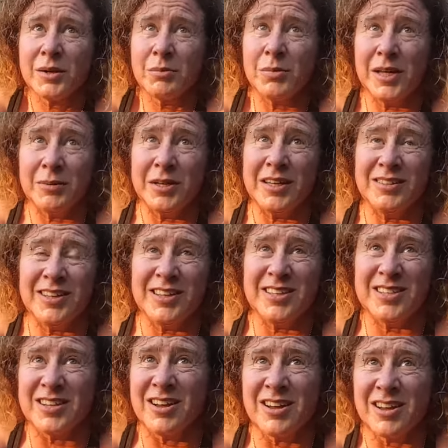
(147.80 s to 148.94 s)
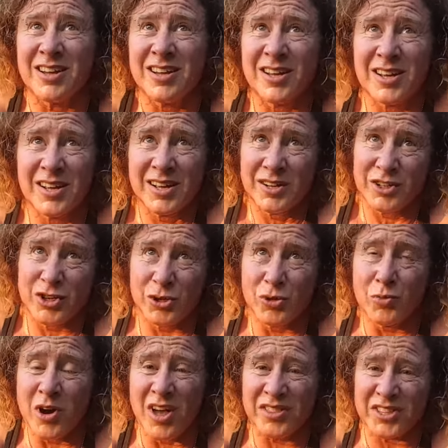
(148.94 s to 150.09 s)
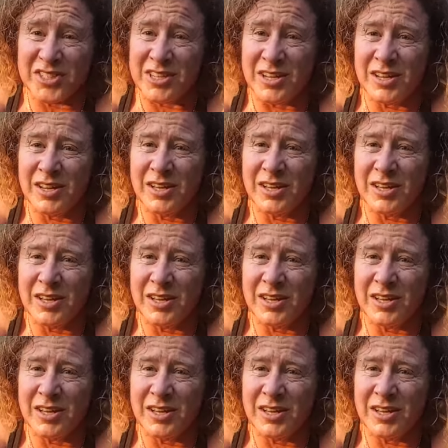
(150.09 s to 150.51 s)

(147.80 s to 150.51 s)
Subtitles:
Maybe these 2 months